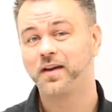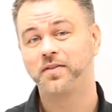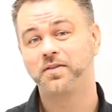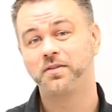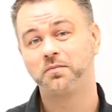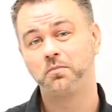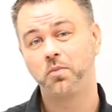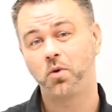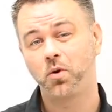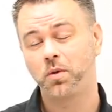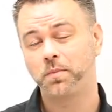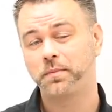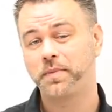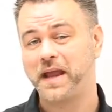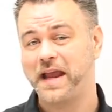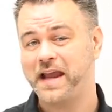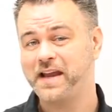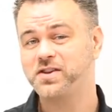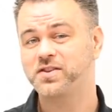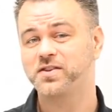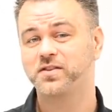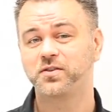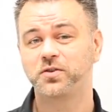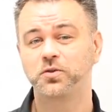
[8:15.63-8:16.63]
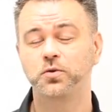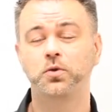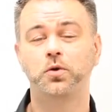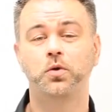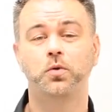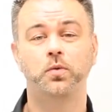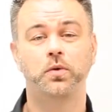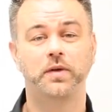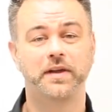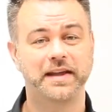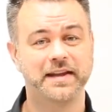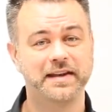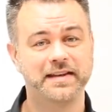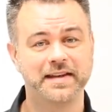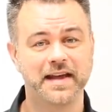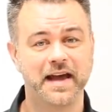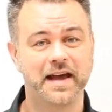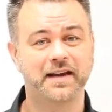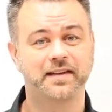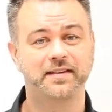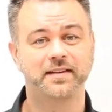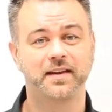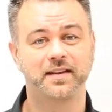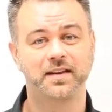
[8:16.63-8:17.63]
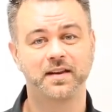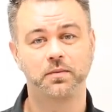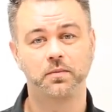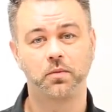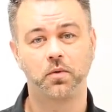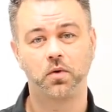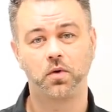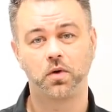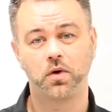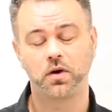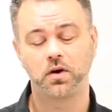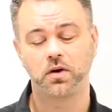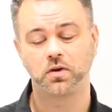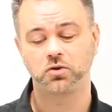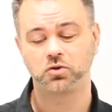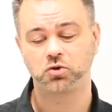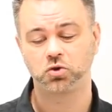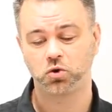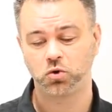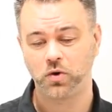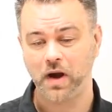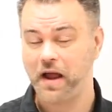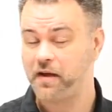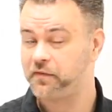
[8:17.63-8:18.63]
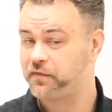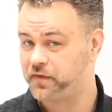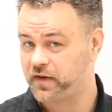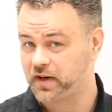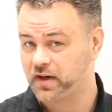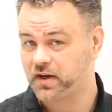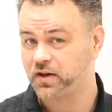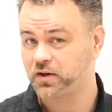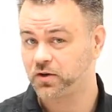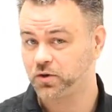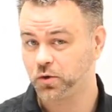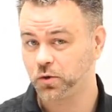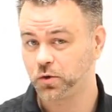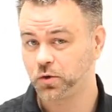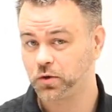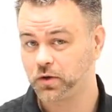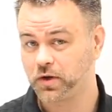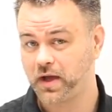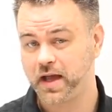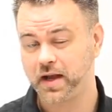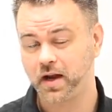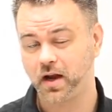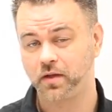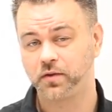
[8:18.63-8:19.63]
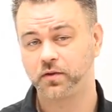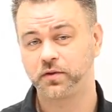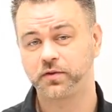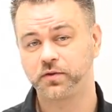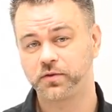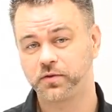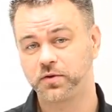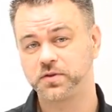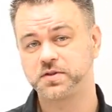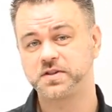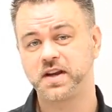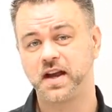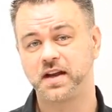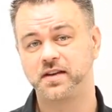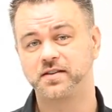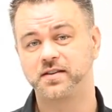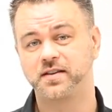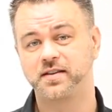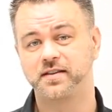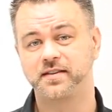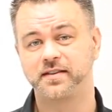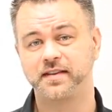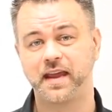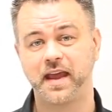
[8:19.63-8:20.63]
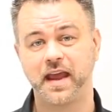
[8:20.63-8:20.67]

the more pages Google will index and the more traffic Google and other search engines